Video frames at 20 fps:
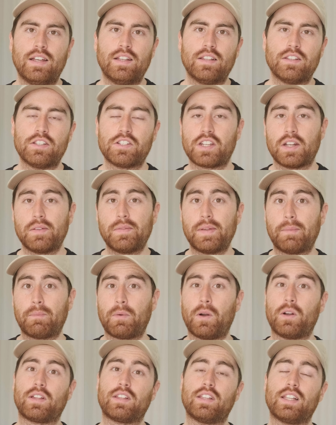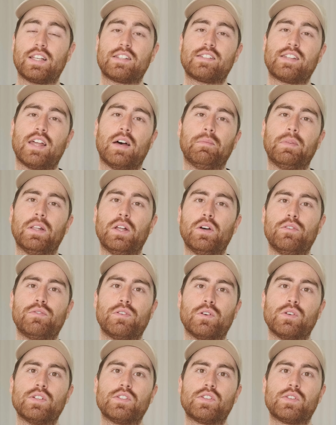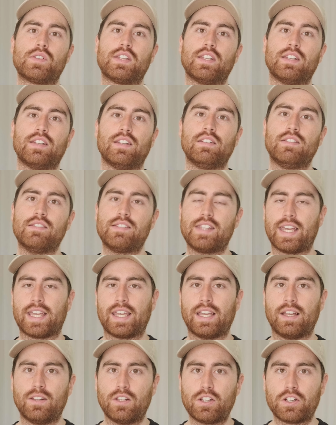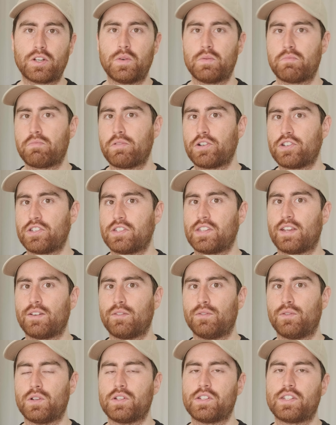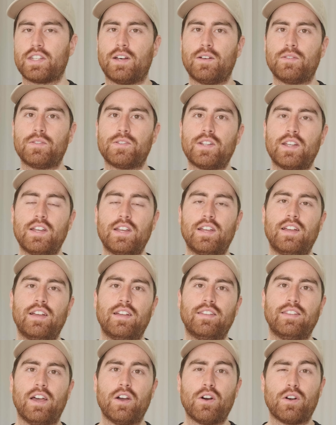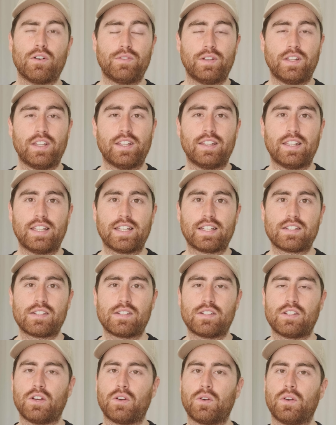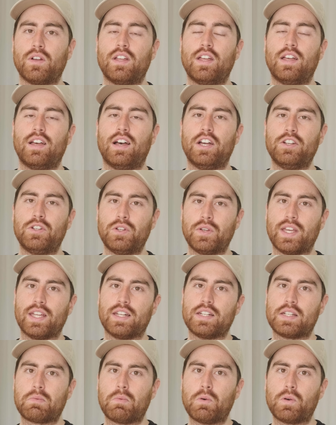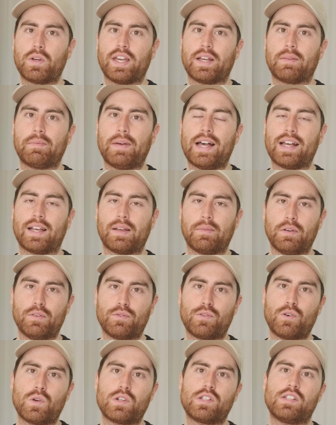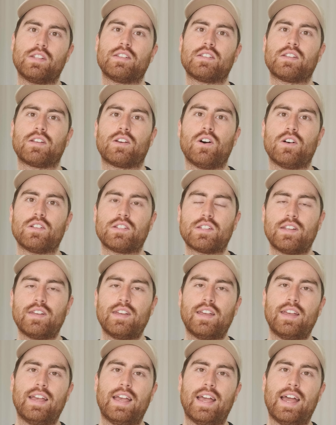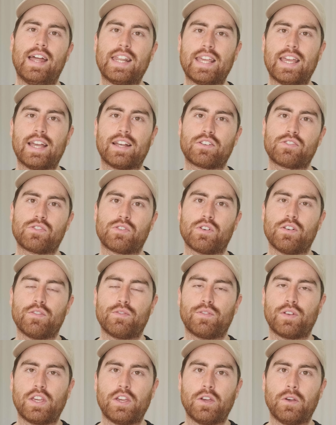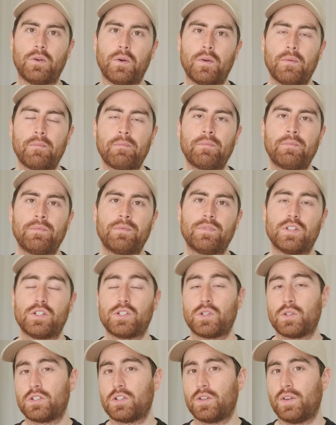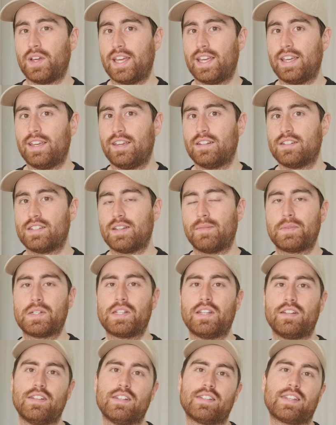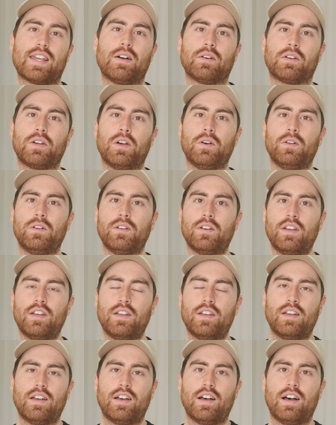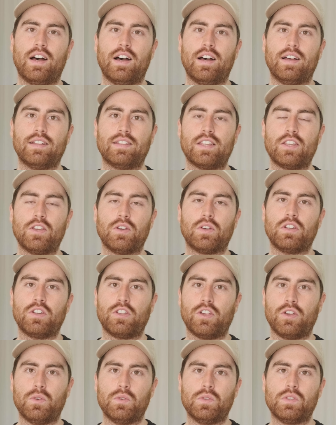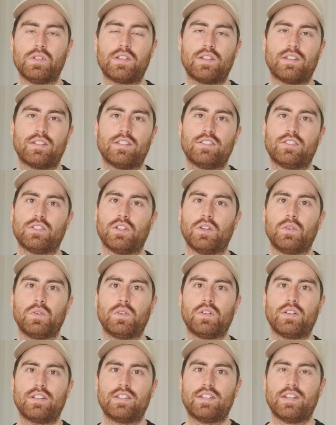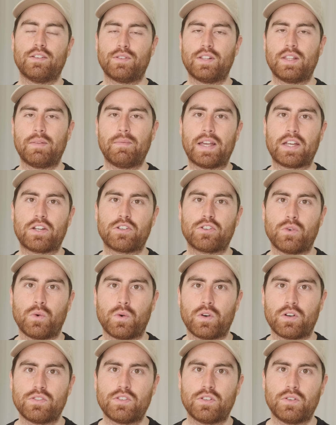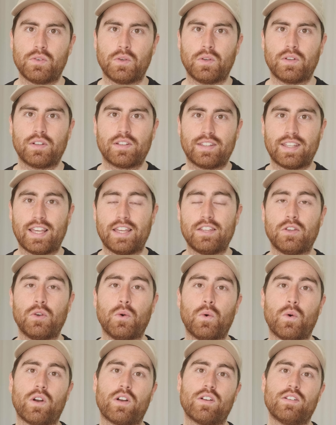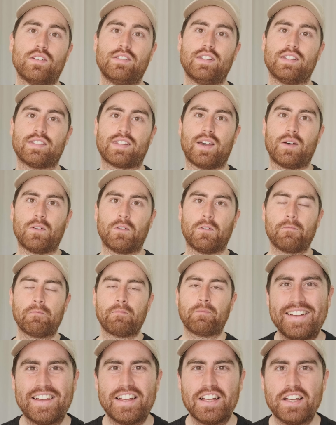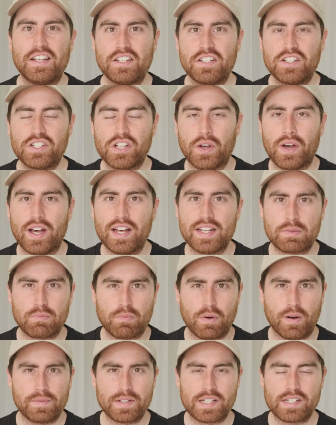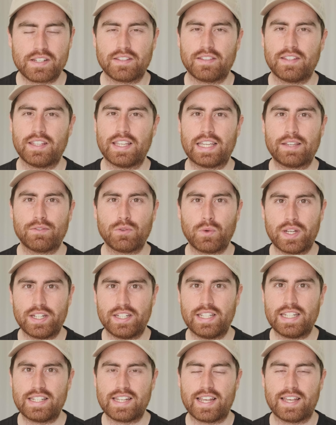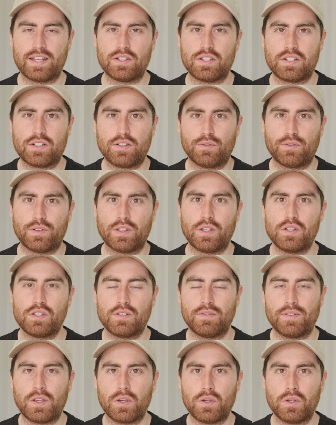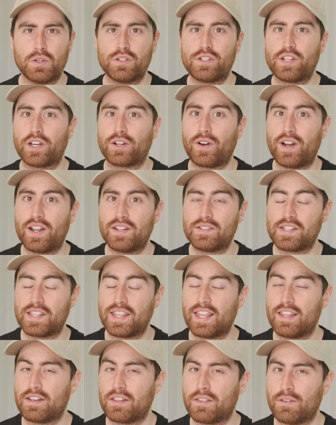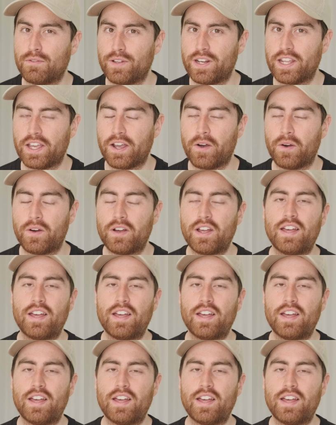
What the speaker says: There's going to be product links down below if you're interested in taking a look or purchasing for yourselves. They are affiliate links, so I do get a small kickback, but of course it doesn't cost any extra for you. There's also a 10% discount code that you can use, so definitely make sure to get your discount. So as promised, the giveaway details for those of you who stuck around to the end of the video,